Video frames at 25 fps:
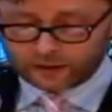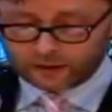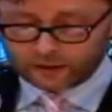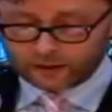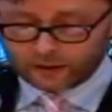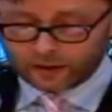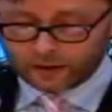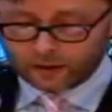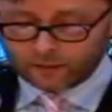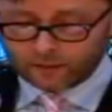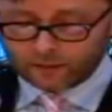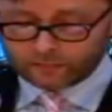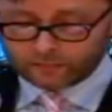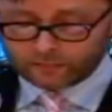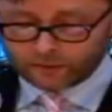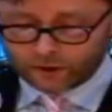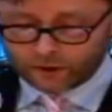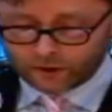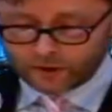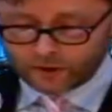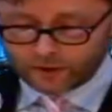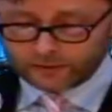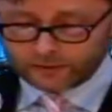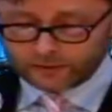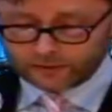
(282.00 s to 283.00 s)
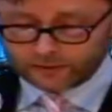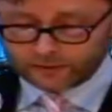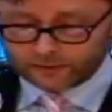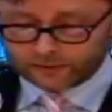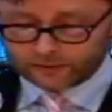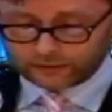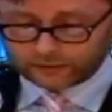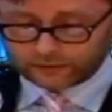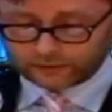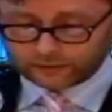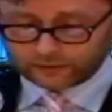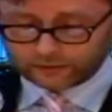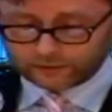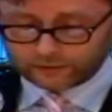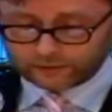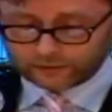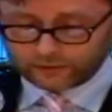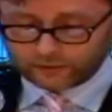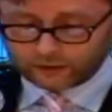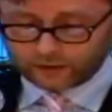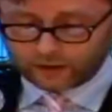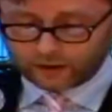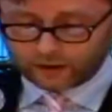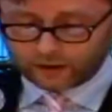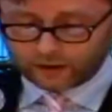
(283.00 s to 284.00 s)
This text, which
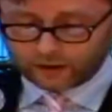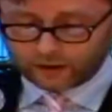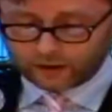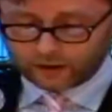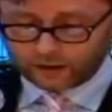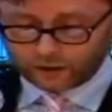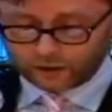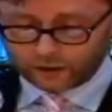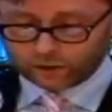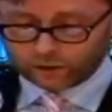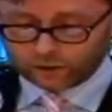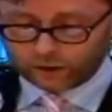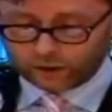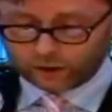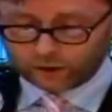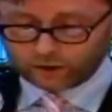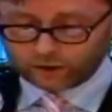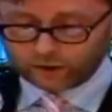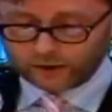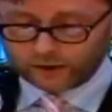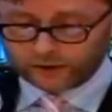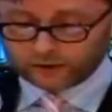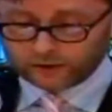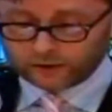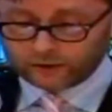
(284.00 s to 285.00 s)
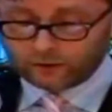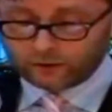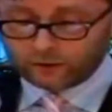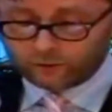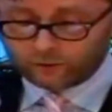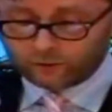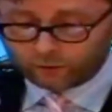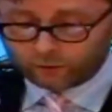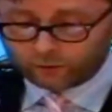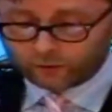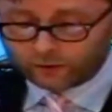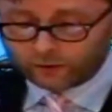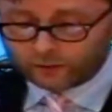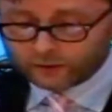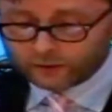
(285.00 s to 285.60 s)
publication date coincides